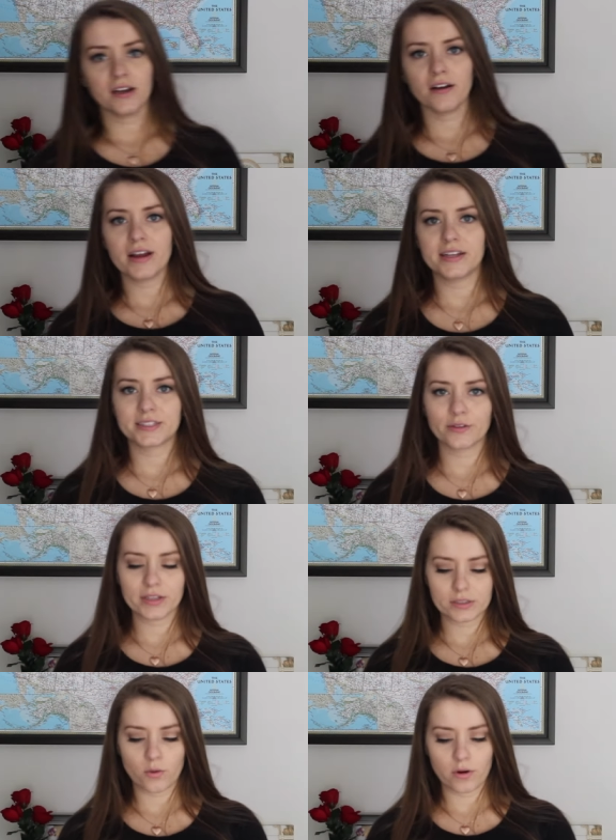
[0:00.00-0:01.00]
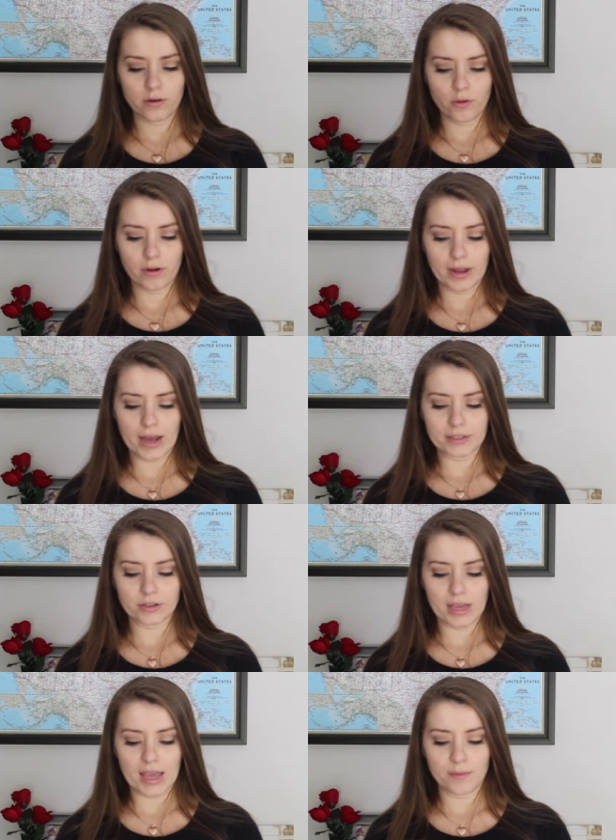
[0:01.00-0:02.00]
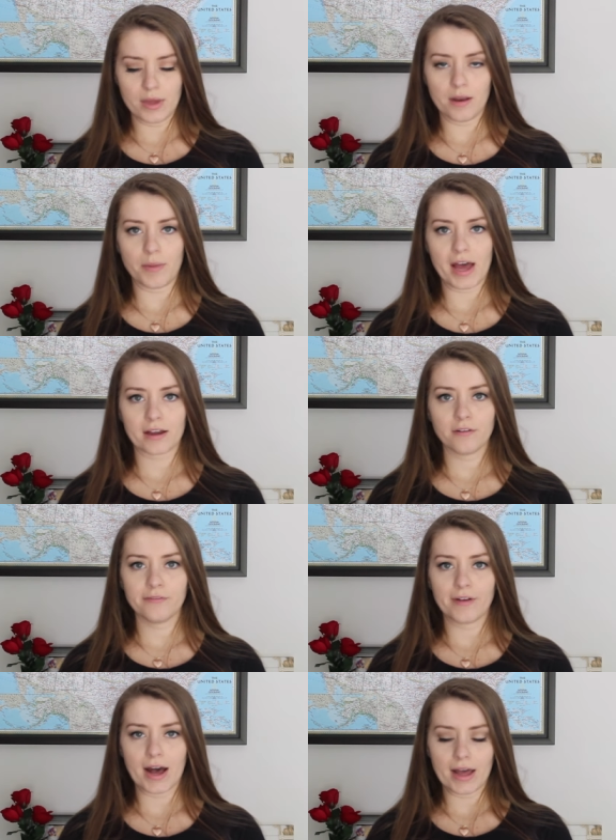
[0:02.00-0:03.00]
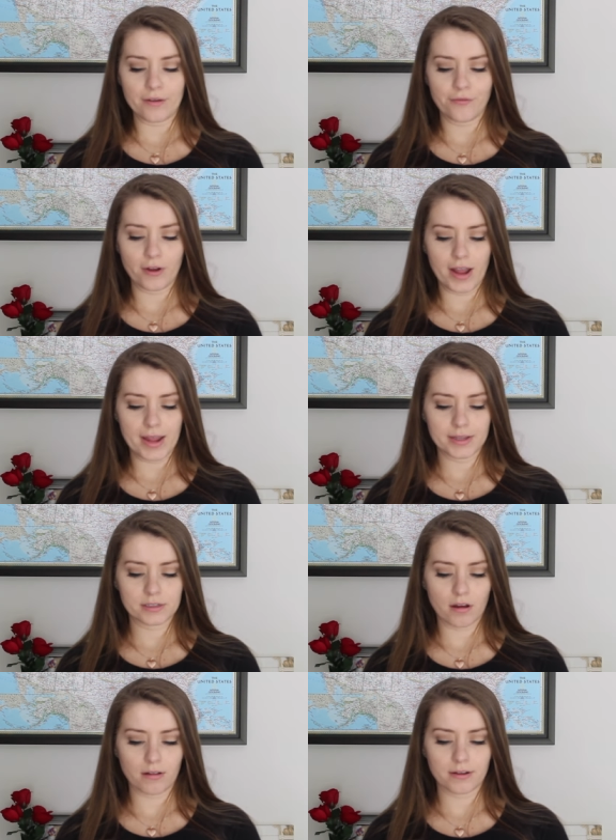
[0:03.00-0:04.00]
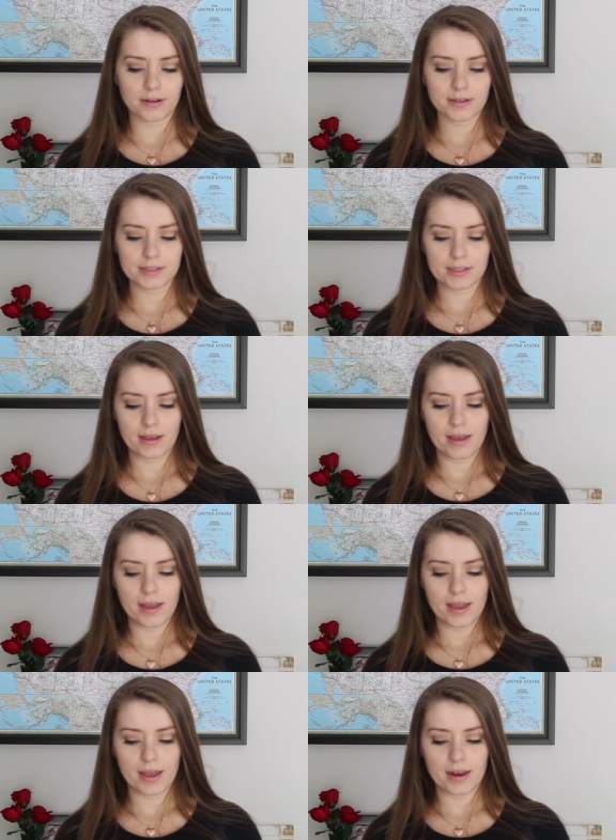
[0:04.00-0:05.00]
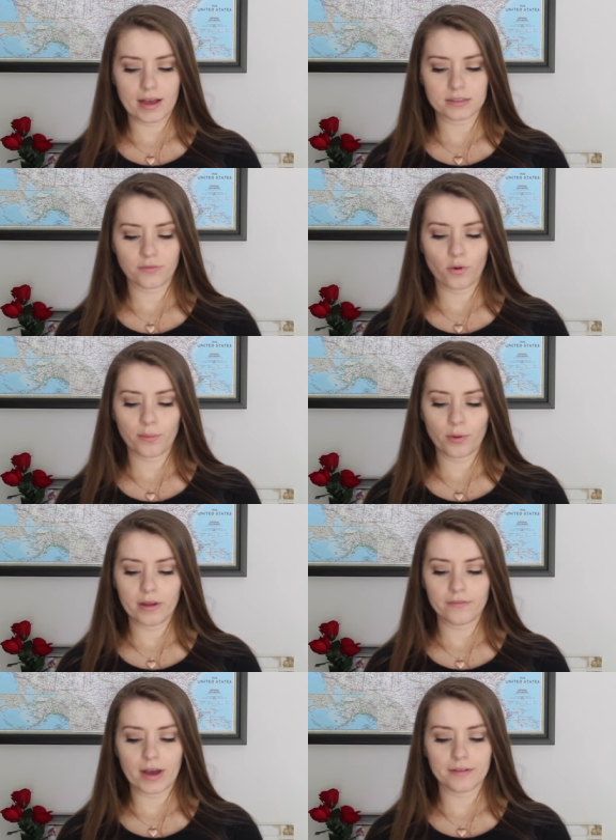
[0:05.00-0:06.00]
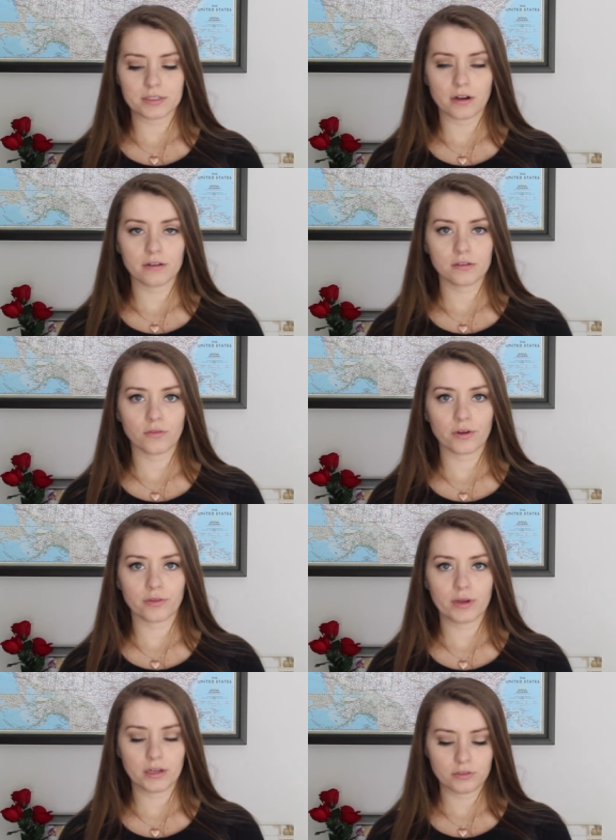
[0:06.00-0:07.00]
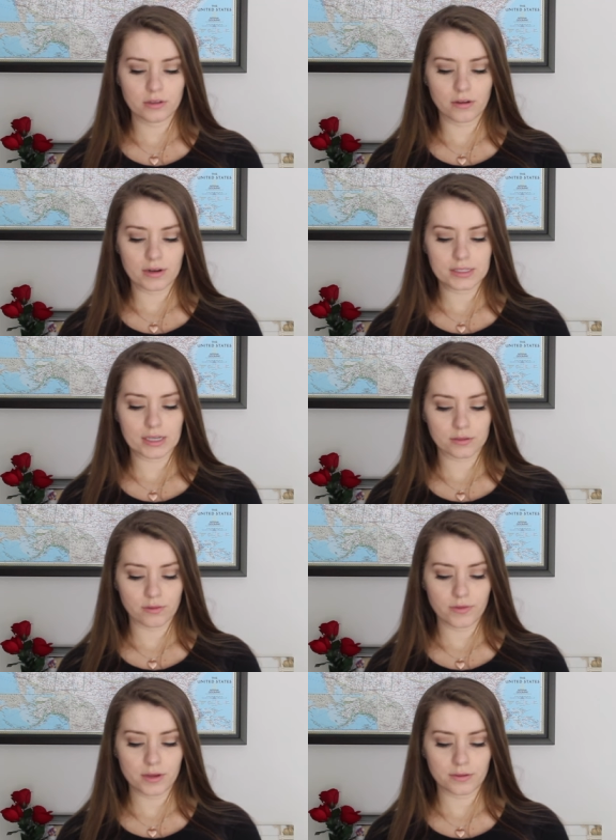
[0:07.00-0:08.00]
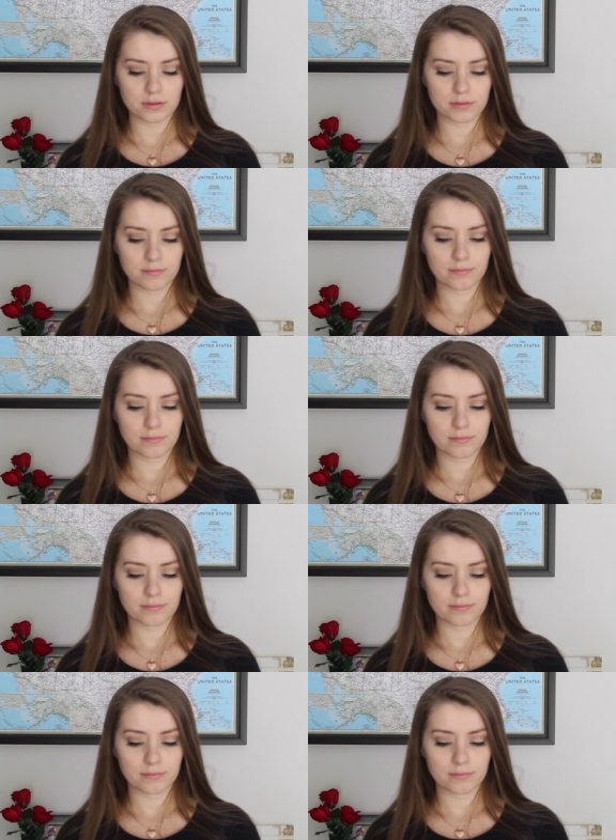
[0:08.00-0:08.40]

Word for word: Alrighty, so this cord organizer came in a pack of five for eight dollars and has four point five stars over three hundred thirty-six reviews.